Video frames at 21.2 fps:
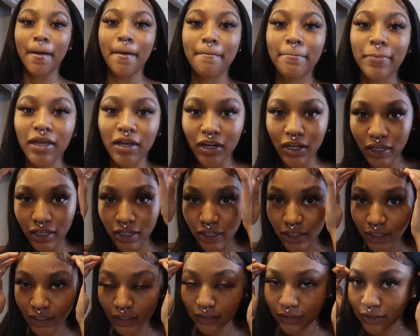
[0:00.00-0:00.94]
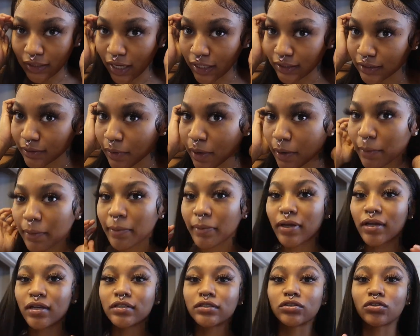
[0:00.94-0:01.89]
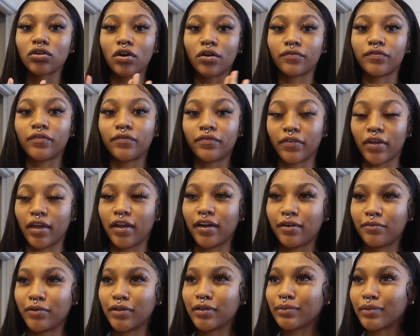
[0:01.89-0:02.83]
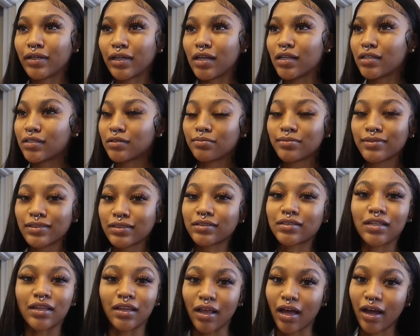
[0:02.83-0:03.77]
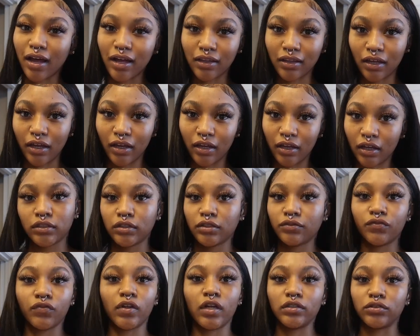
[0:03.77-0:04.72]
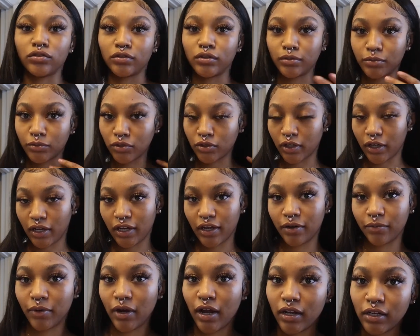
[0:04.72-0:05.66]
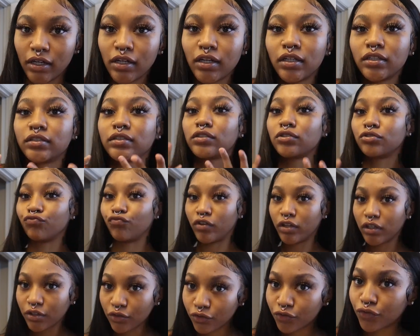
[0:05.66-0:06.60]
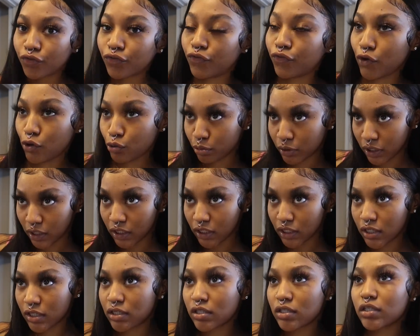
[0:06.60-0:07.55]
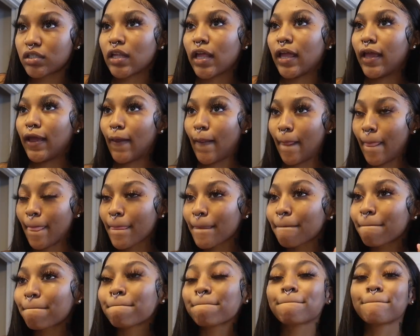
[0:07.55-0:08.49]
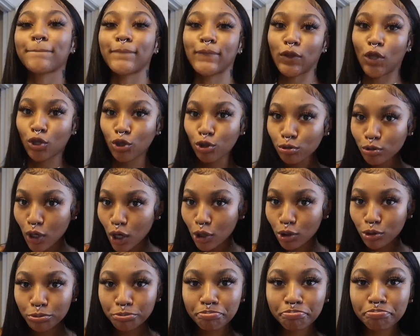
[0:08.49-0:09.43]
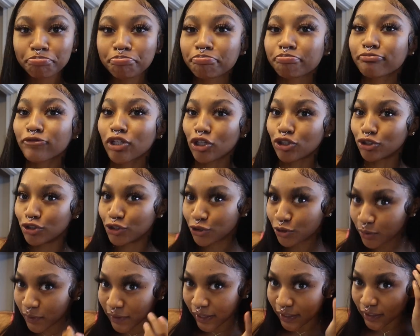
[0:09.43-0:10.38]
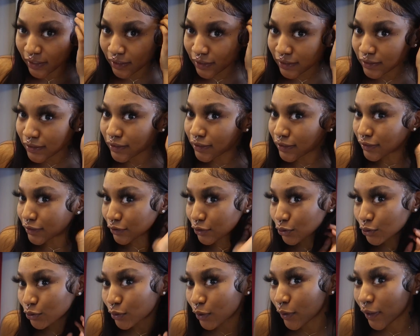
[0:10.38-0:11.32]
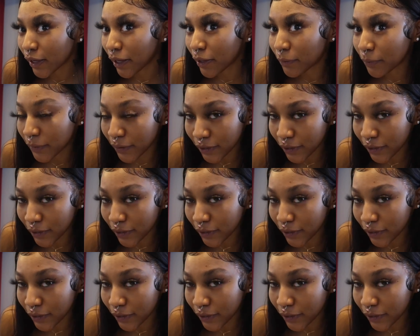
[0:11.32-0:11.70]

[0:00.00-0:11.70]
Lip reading: period. I did my baby hairs off of camera because it was just a lot. Like, I didn't feel like doing them on camera. I needed to really focus and, you know, do what I needed to do. Okay,